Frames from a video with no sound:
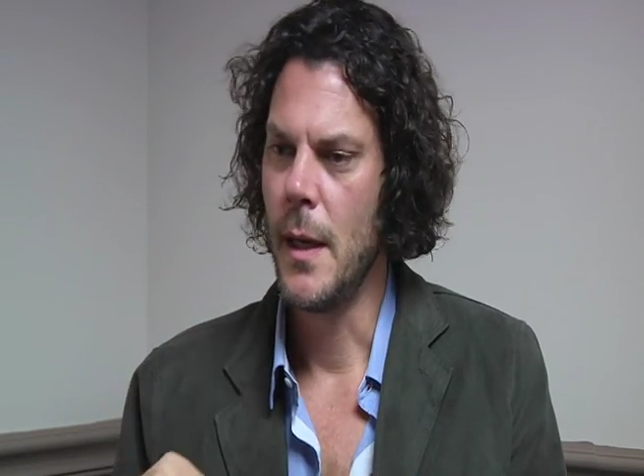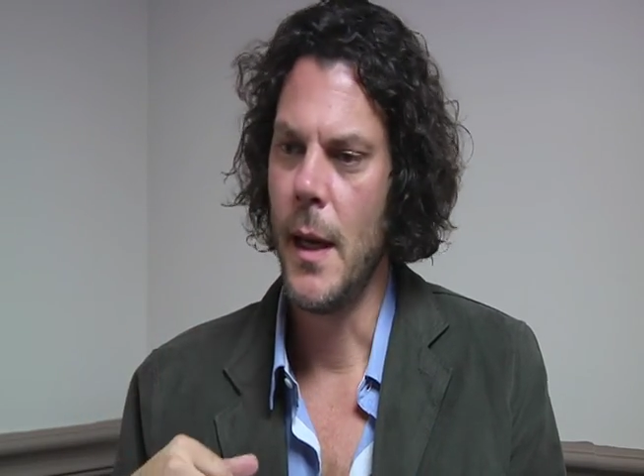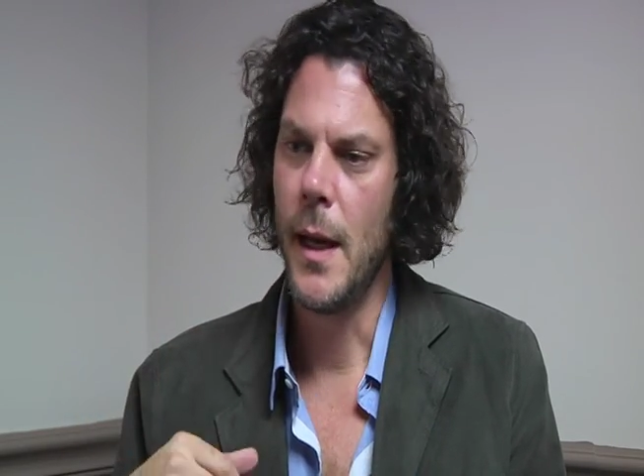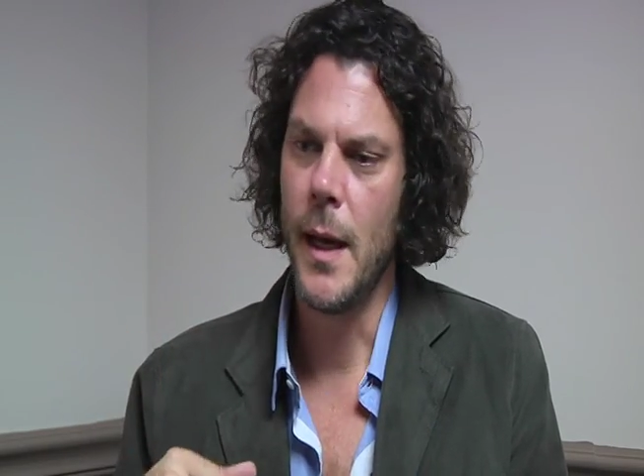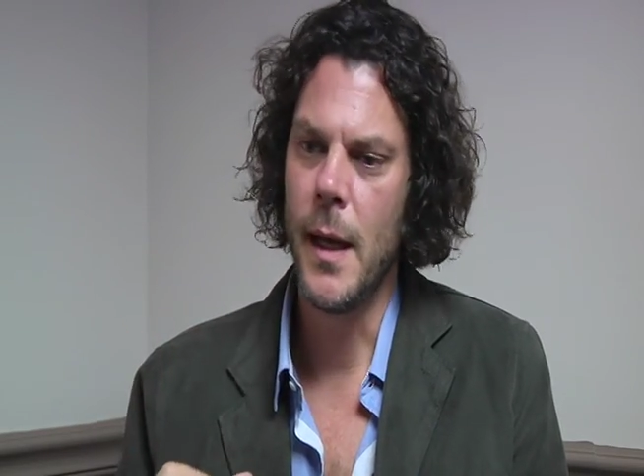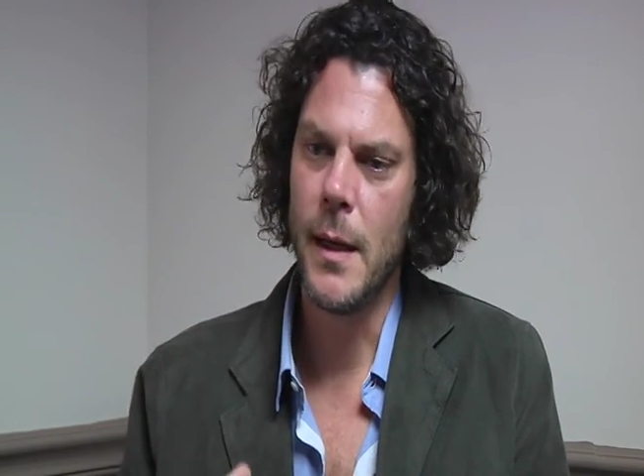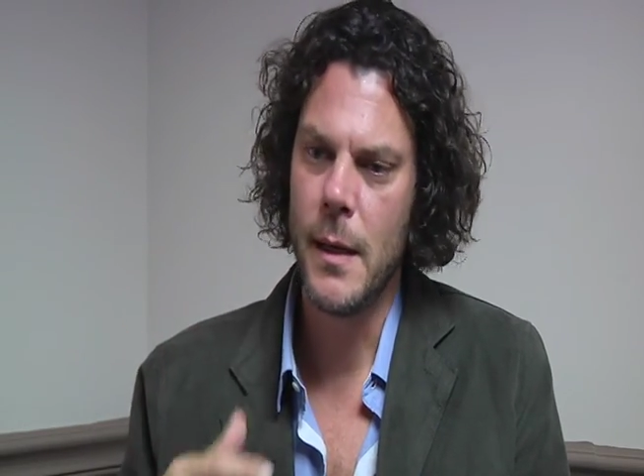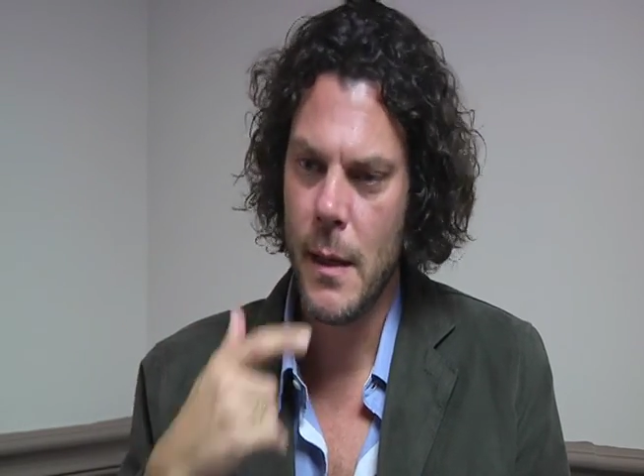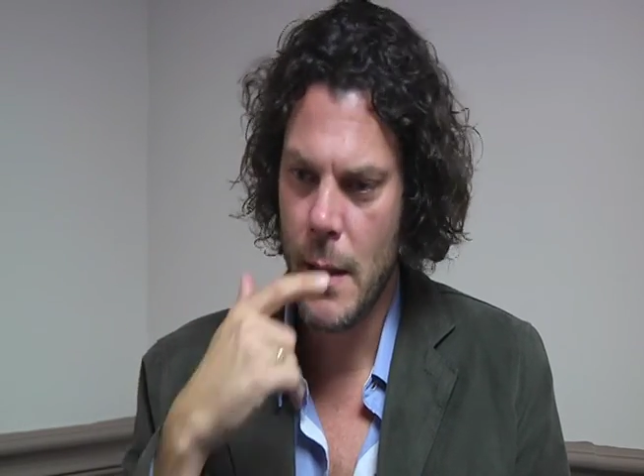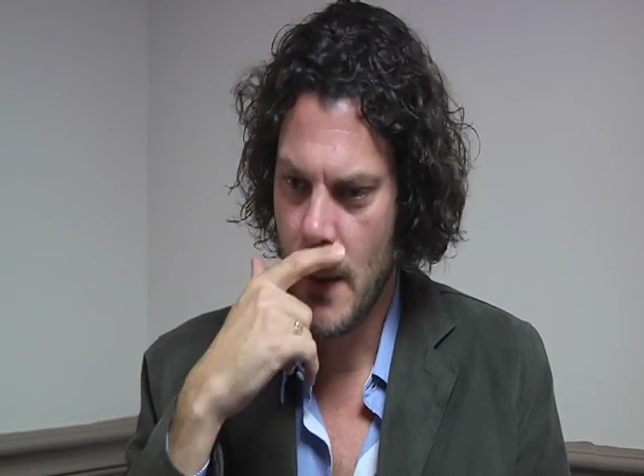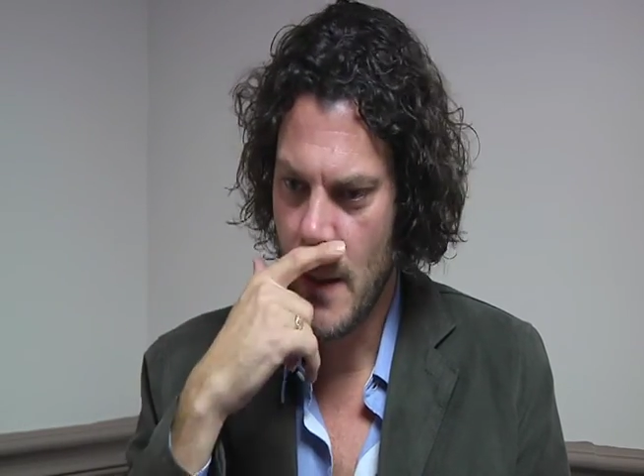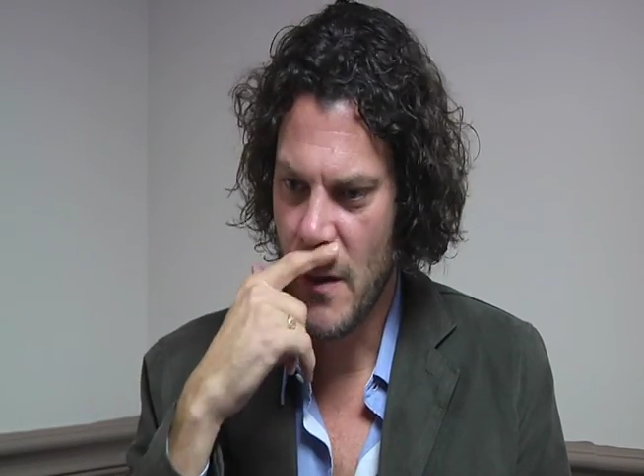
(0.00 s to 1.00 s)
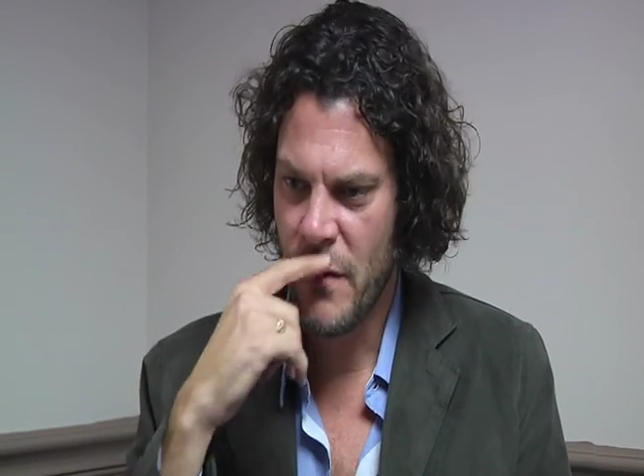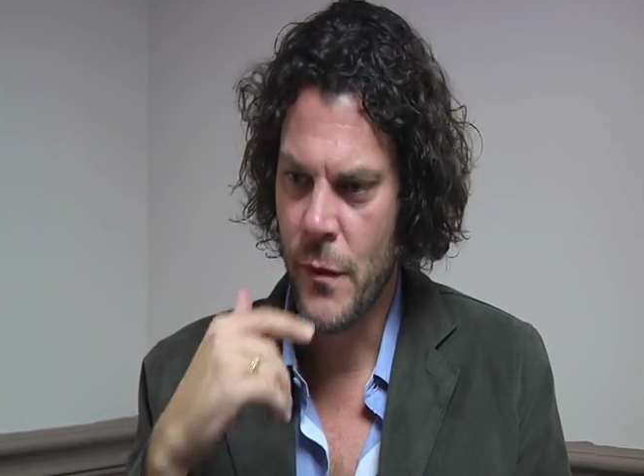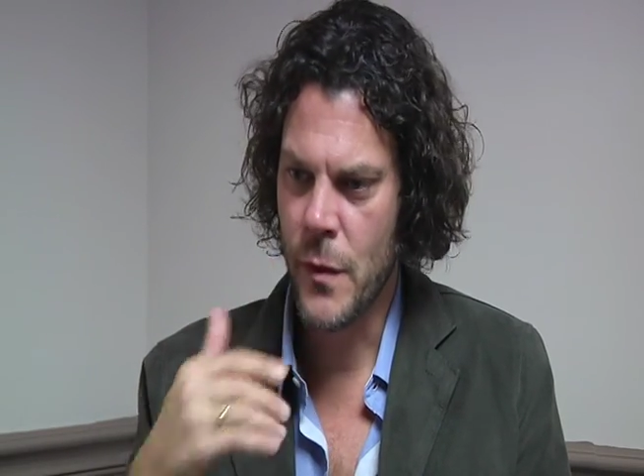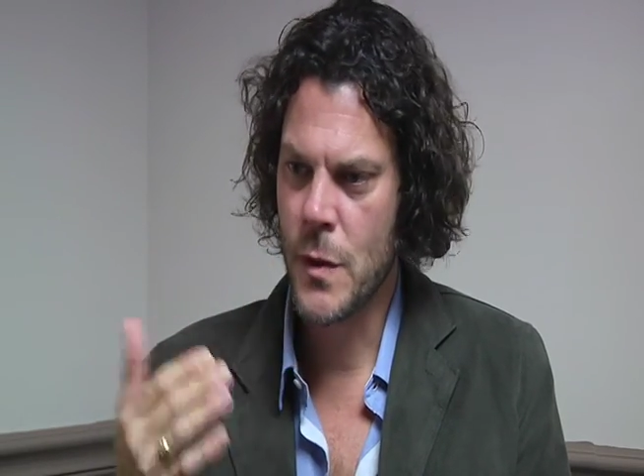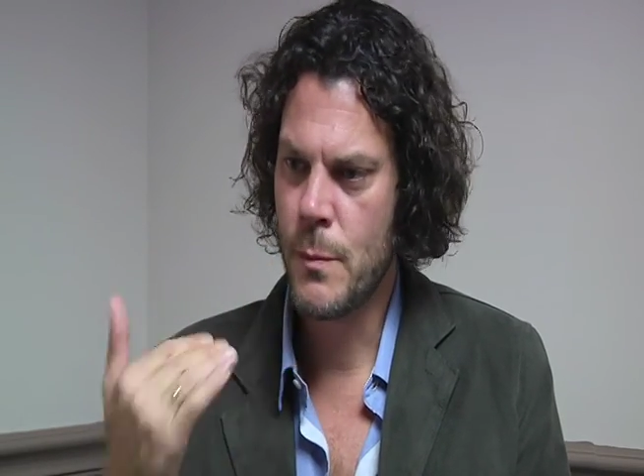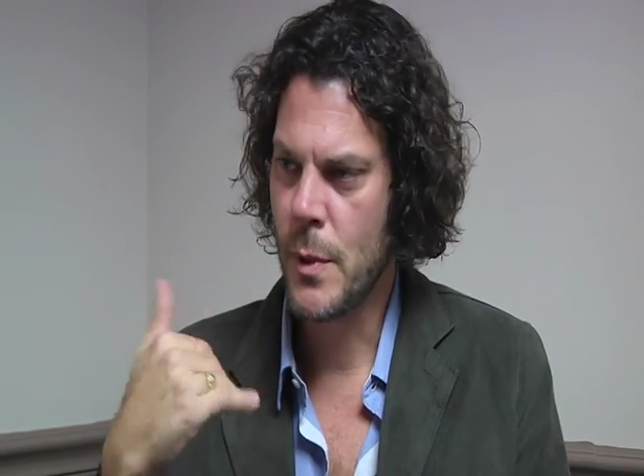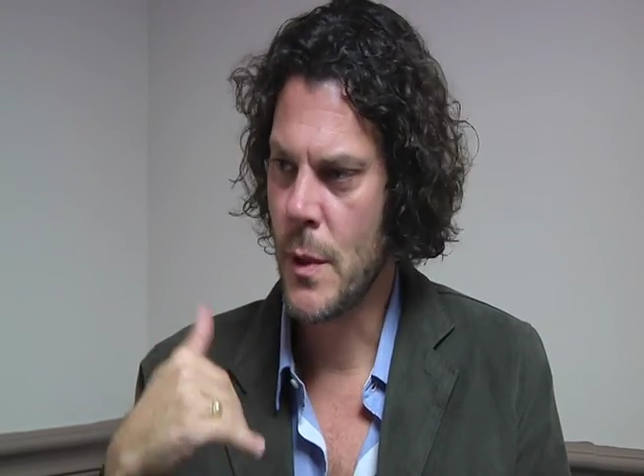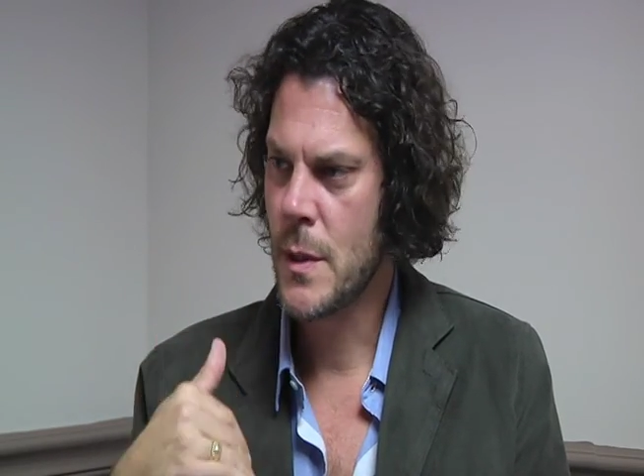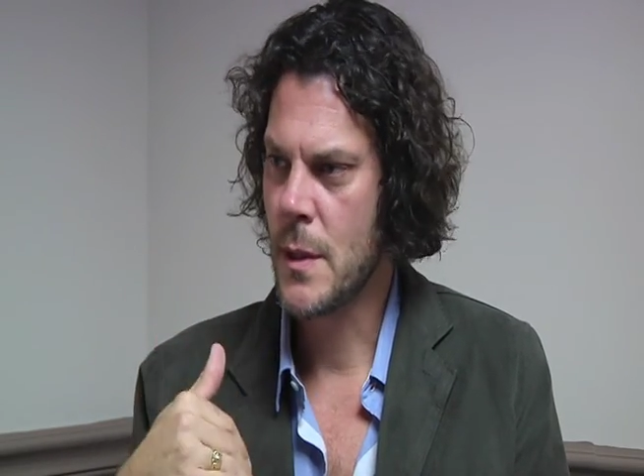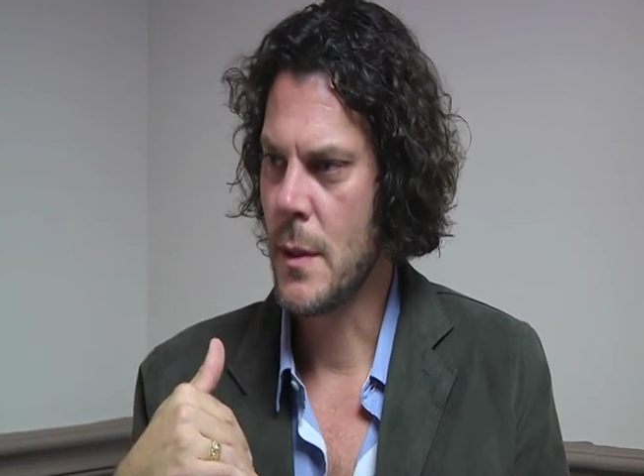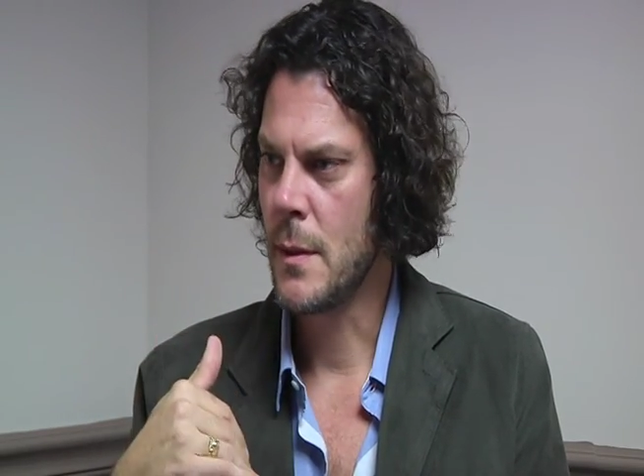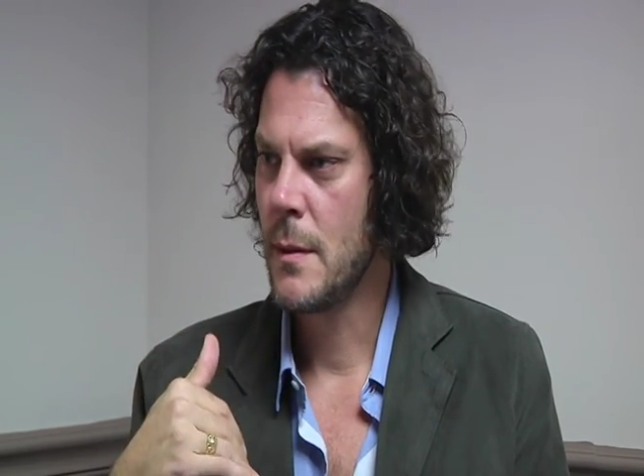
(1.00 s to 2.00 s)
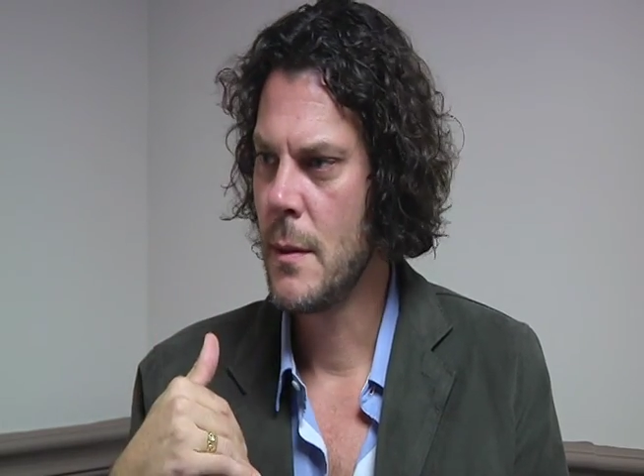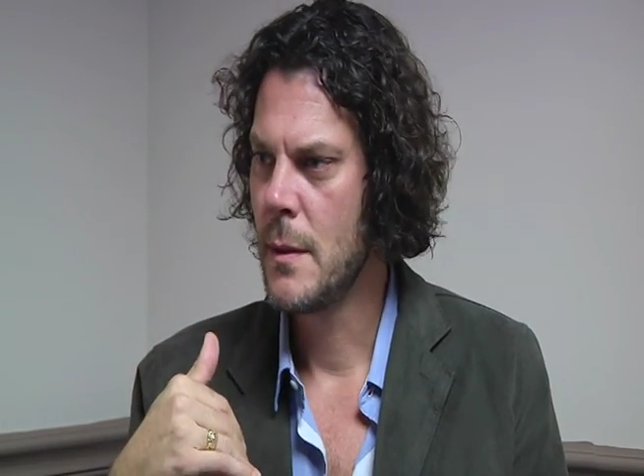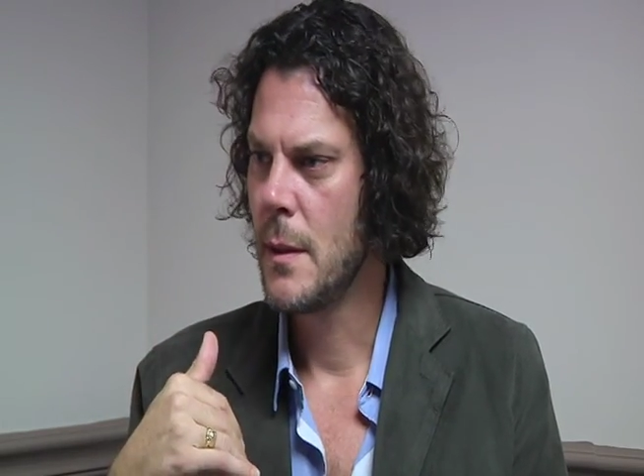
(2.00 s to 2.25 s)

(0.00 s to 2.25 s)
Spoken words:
and a first-person